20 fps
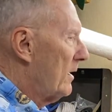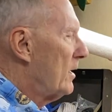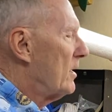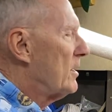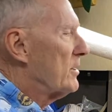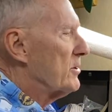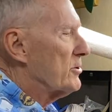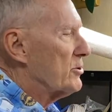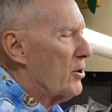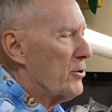
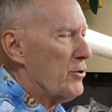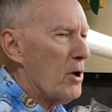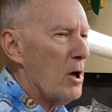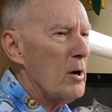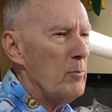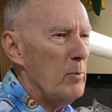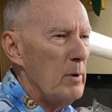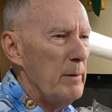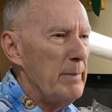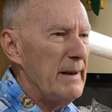So I thought it
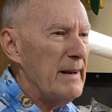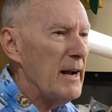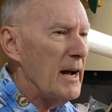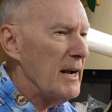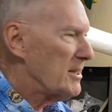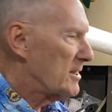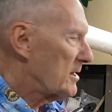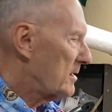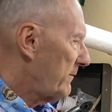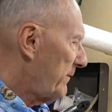would be nice
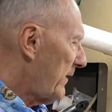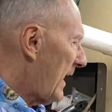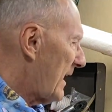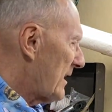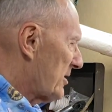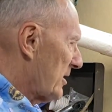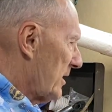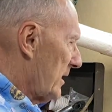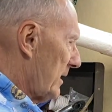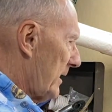to fasten it